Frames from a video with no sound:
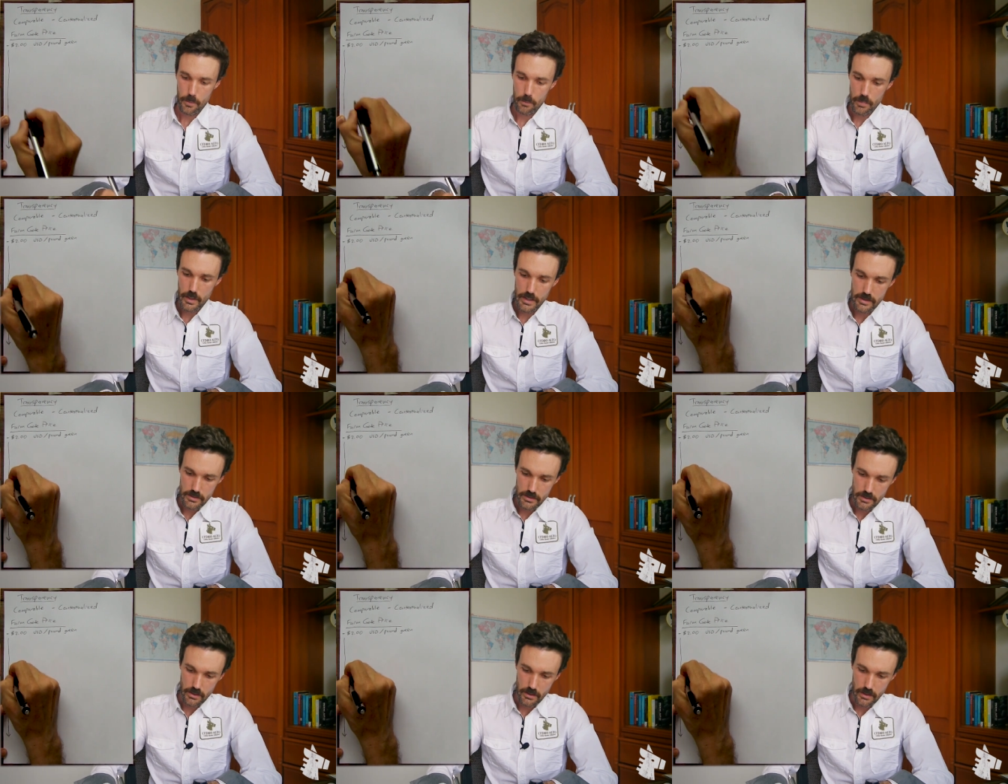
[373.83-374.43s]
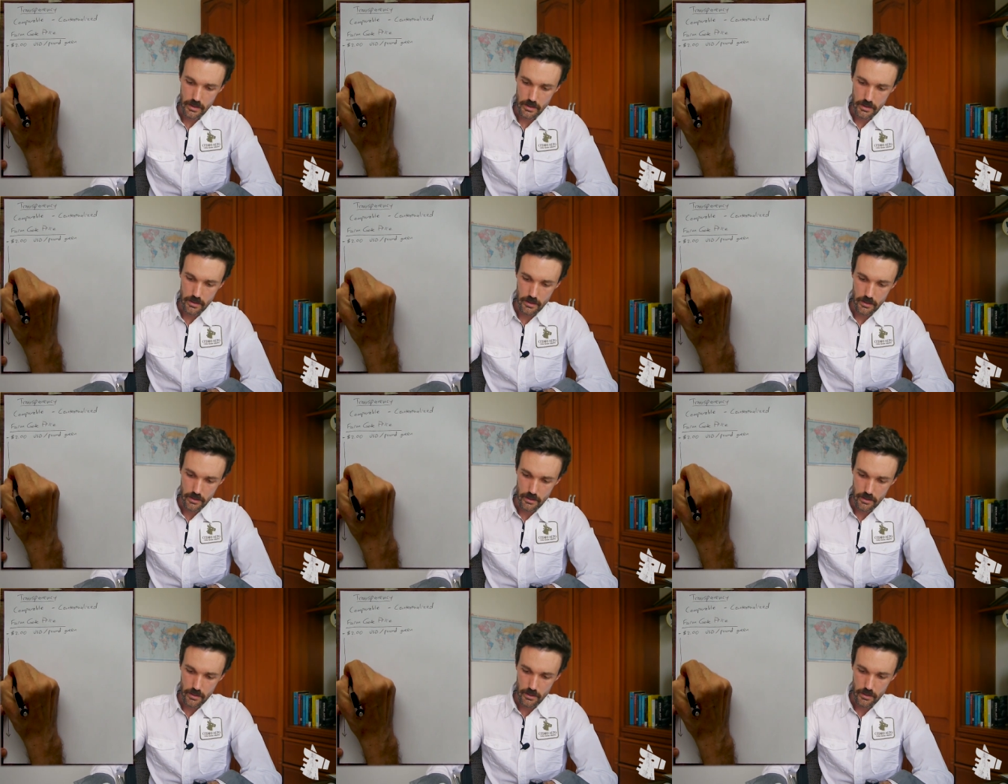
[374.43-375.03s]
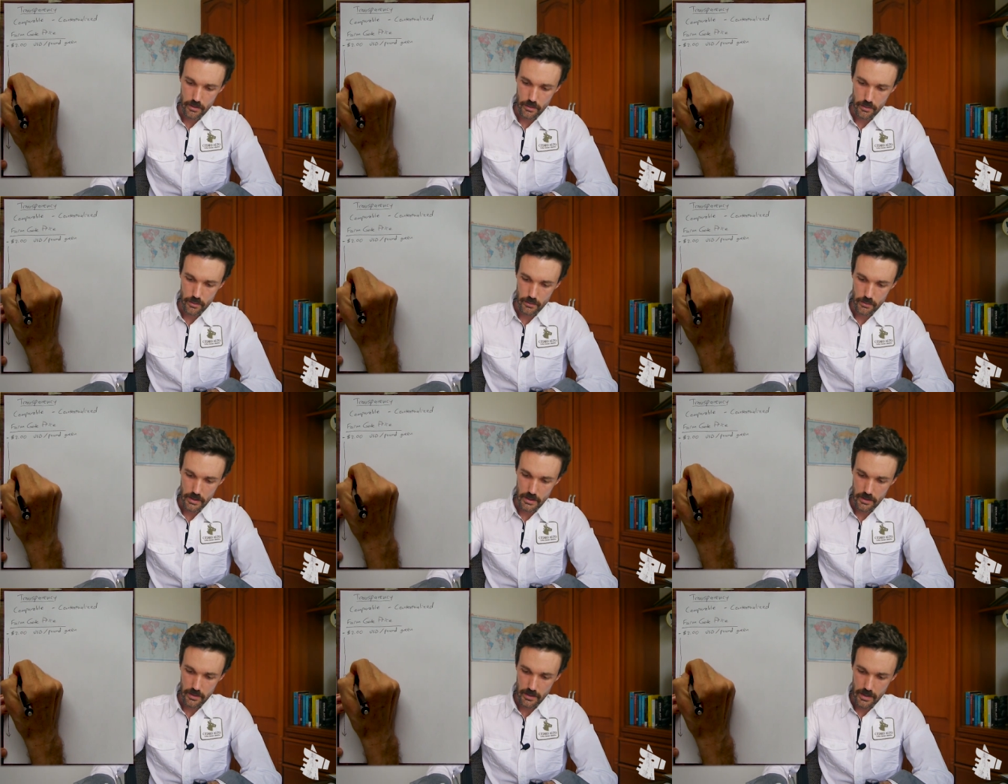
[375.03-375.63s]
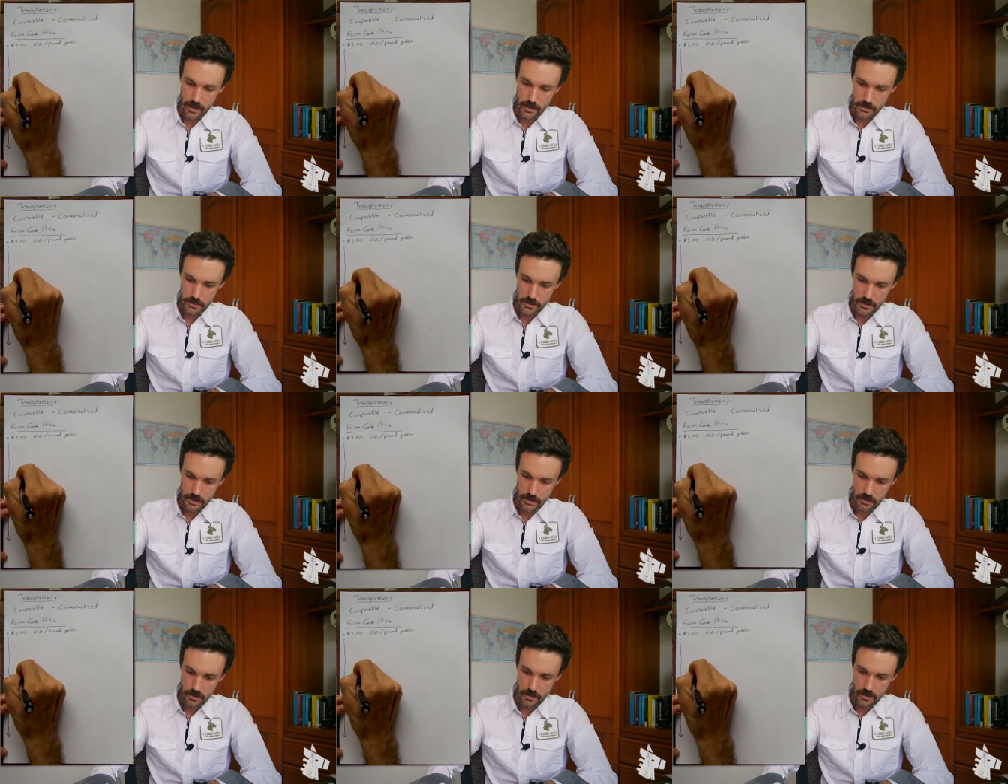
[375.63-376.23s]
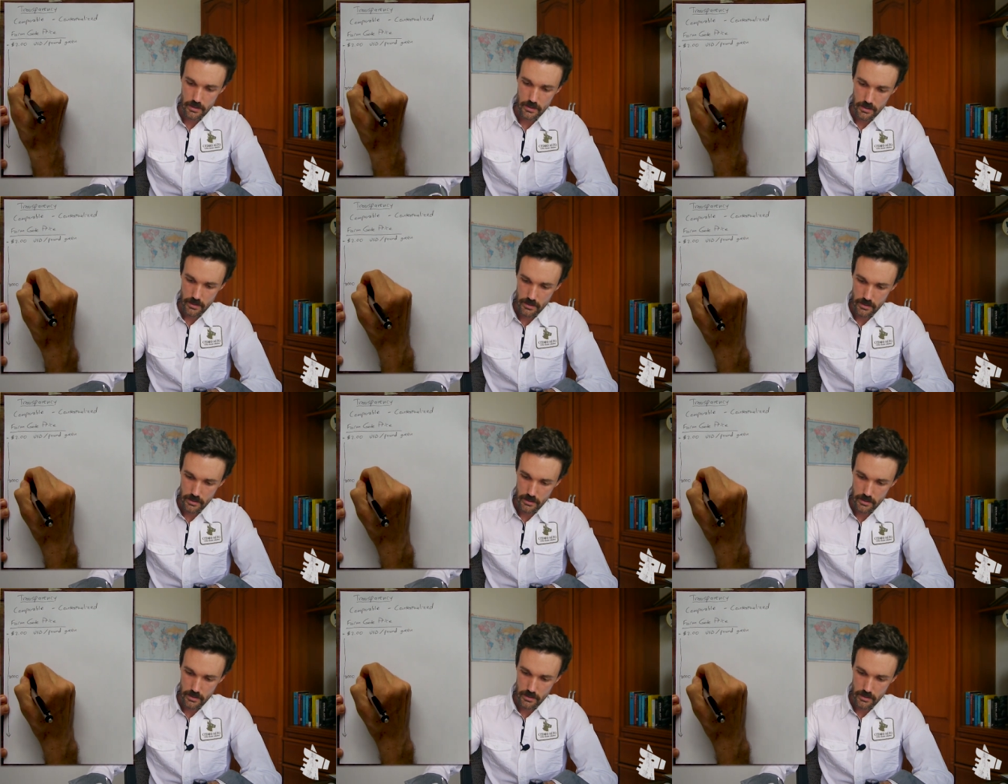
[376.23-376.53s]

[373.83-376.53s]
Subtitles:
based on 3,000